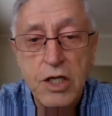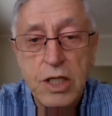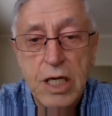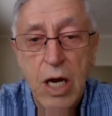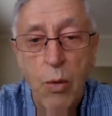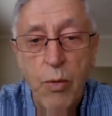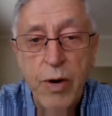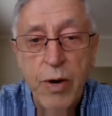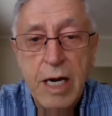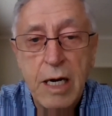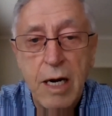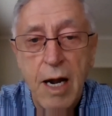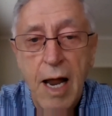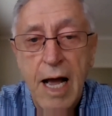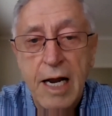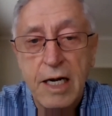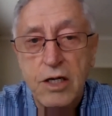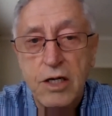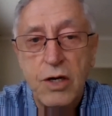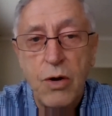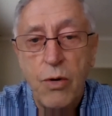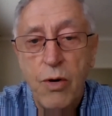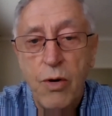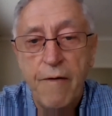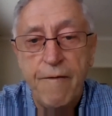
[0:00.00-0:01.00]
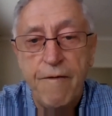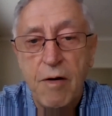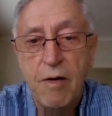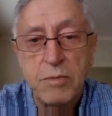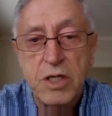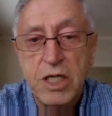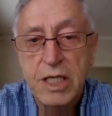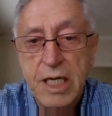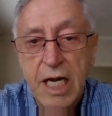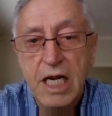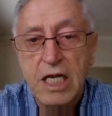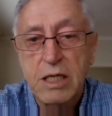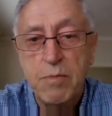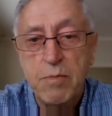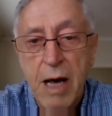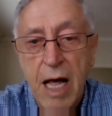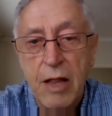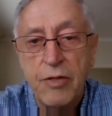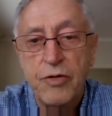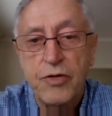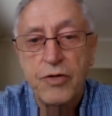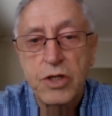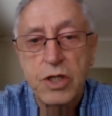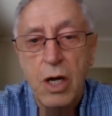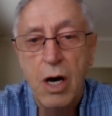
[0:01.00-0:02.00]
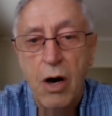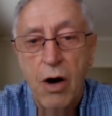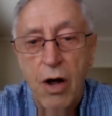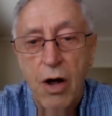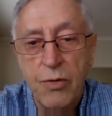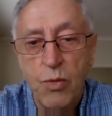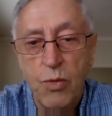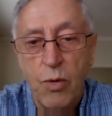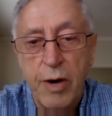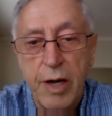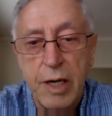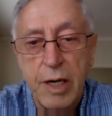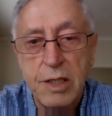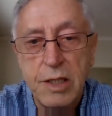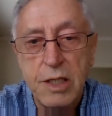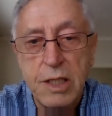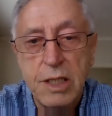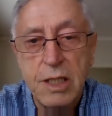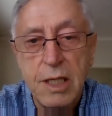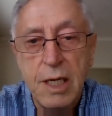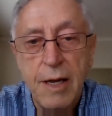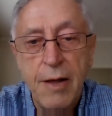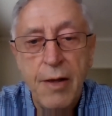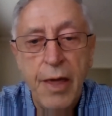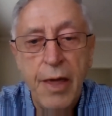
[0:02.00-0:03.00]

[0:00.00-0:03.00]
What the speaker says: so we'd like to do it from 6 months onwards,